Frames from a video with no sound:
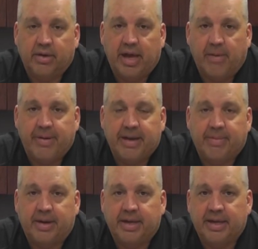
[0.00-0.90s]
help
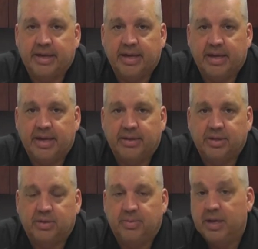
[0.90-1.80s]
anybody and
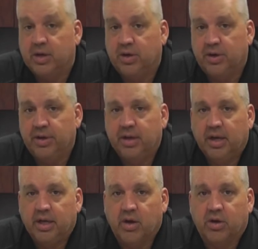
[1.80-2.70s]
just be a good
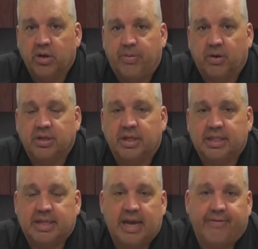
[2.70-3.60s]
good person
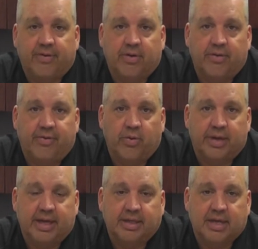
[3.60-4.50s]
and stand for
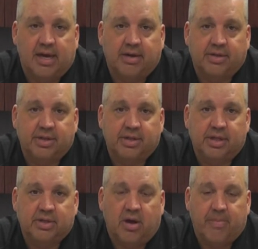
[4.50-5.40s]
what King's College
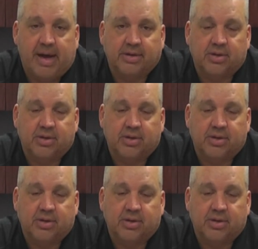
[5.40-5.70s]
is all about.